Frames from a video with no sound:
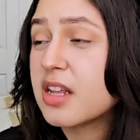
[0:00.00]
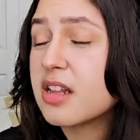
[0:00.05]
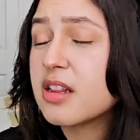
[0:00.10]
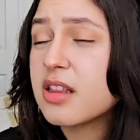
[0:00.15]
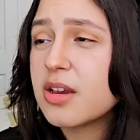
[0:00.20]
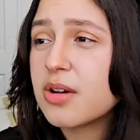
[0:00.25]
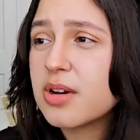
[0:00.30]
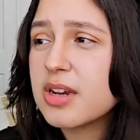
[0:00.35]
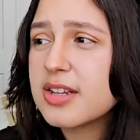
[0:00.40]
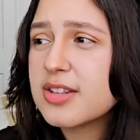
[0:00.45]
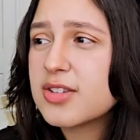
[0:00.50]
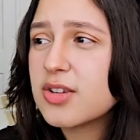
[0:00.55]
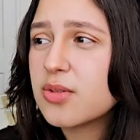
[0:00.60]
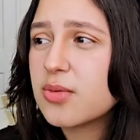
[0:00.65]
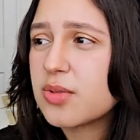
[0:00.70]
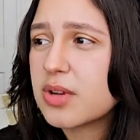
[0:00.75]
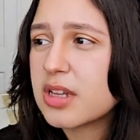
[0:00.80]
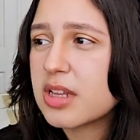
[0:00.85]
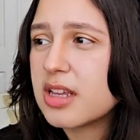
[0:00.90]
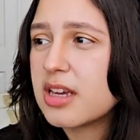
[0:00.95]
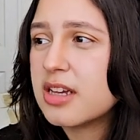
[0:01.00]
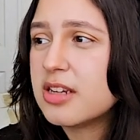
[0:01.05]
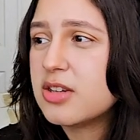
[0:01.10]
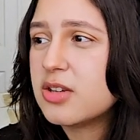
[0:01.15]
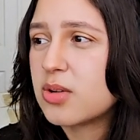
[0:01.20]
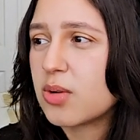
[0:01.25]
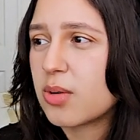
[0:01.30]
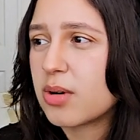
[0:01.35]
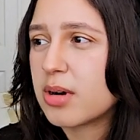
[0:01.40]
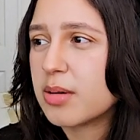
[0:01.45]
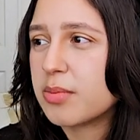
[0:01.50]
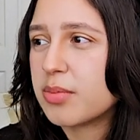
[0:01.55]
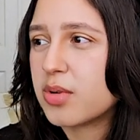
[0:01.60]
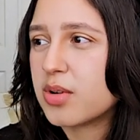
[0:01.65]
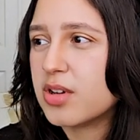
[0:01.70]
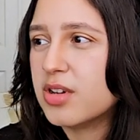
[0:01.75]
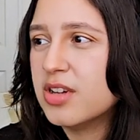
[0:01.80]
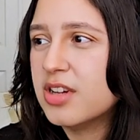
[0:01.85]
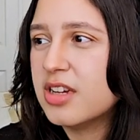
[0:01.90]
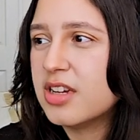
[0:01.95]
lyrics are really
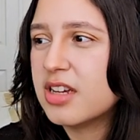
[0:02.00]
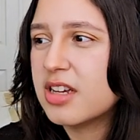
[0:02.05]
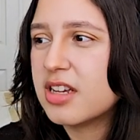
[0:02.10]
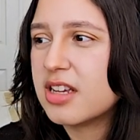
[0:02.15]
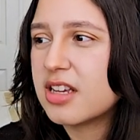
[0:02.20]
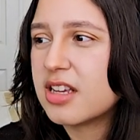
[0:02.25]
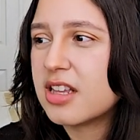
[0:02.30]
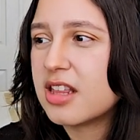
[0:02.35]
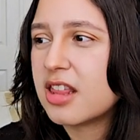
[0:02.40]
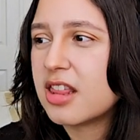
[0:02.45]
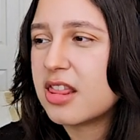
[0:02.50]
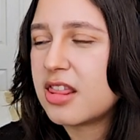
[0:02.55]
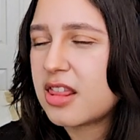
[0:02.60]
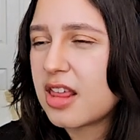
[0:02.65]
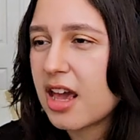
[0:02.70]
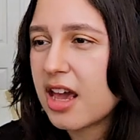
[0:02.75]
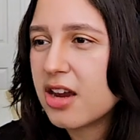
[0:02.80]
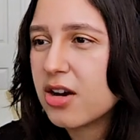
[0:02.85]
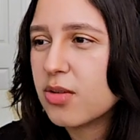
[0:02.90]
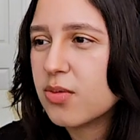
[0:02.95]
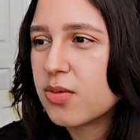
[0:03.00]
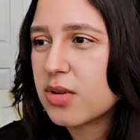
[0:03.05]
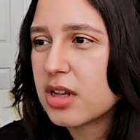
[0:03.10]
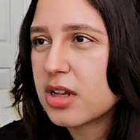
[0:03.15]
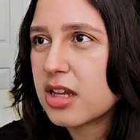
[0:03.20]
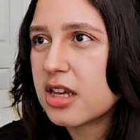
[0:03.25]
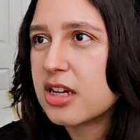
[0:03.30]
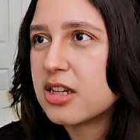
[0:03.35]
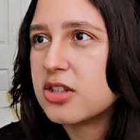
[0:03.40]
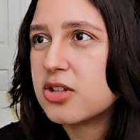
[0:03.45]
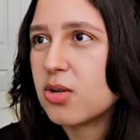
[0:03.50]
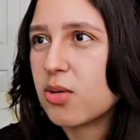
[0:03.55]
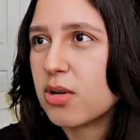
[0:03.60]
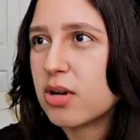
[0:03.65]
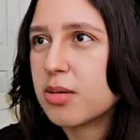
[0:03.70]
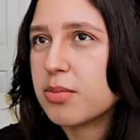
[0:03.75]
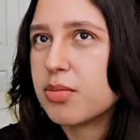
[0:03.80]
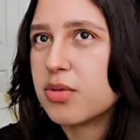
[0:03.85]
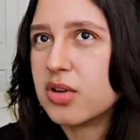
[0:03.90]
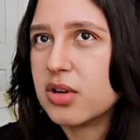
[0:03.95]
adorable. They are really
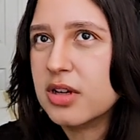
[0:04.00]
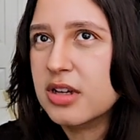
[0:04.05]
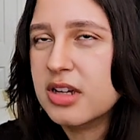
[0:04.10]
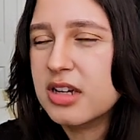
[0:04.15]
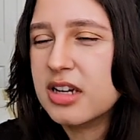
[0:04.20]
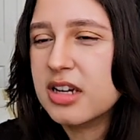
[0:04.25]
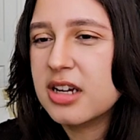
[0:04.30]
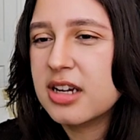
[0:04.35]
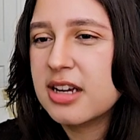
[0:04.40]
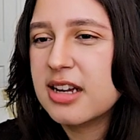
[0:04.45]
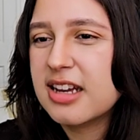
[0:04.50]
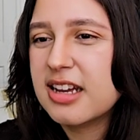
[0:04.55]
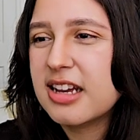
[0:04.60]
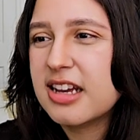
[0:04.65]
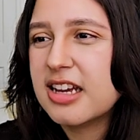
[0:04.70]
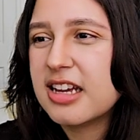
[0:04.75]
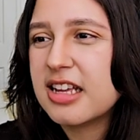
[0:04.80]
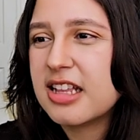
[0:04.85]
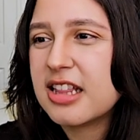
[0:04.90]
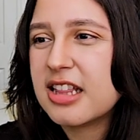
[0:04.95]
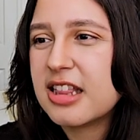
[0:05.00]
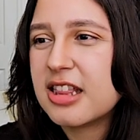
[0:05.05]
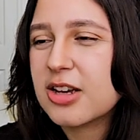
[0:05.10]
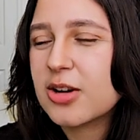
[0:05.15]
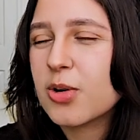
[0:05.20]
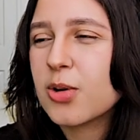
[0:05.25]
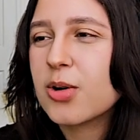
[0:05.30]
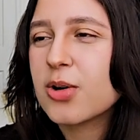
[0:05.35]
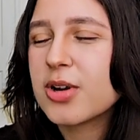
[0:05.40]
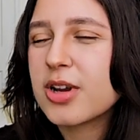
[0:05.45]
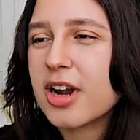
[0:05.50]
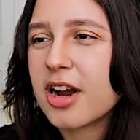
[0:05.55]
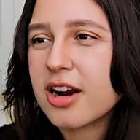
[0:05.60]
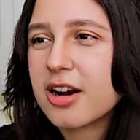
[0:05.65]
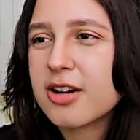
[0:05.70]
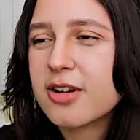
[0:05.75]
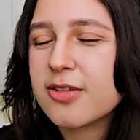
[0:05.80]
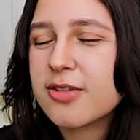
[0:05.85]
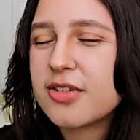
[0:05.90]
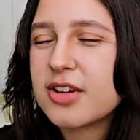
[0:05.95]
adorable. The
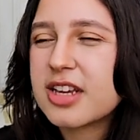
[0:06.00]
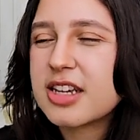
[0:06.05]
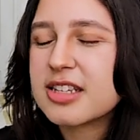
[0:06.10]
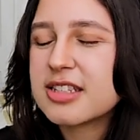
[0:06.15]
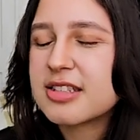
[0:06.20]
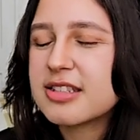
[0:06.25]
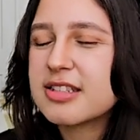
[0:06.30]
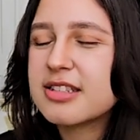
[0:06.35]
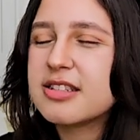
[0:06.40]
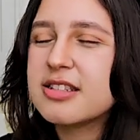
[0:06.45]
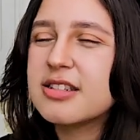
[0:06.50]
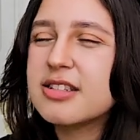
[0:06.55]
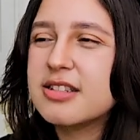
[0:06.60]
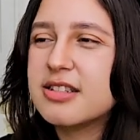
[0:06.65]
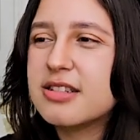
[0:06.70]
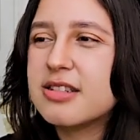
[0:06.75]
choreography is